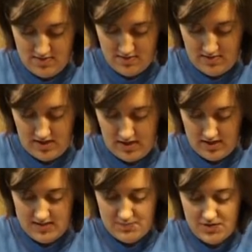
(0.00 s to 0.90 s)
Very
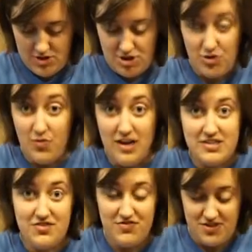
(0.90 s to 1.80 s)
nice. Be sure to
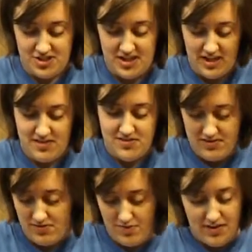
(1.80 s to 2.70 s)
watch for shells. You
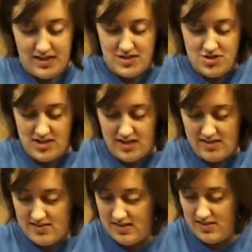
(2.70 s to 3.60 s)
don't want to get
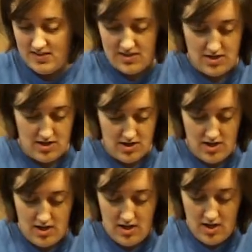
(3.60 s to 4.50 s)
shells into your
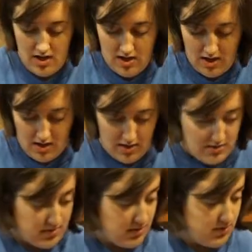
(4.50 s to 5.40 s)

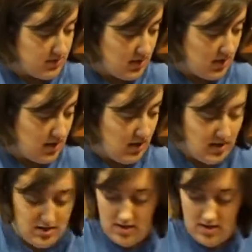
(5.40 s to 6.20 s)
solution here.